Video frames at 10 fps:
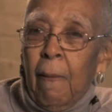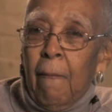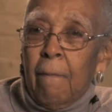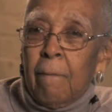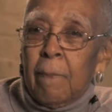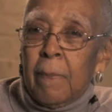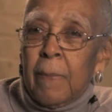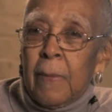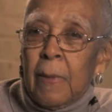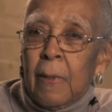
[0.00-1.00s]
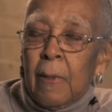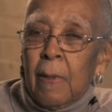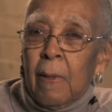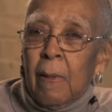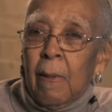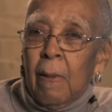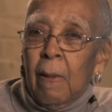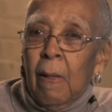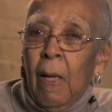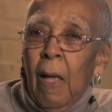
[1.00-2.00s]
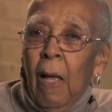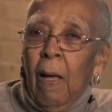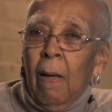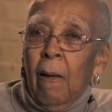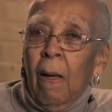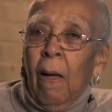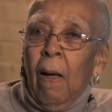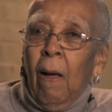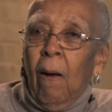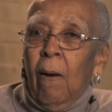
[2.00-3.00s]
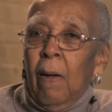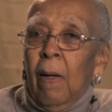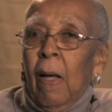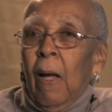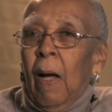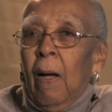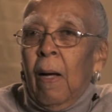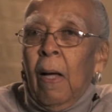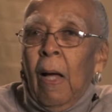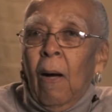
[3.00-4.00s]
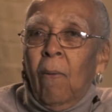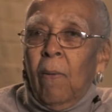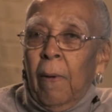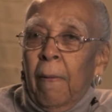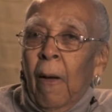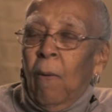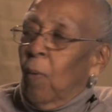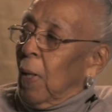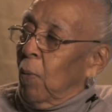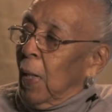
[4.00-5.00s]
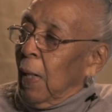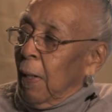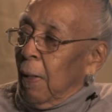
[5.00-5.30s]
and the Fraser family meant to the arts, to medicine, to what has it meant to Louisville?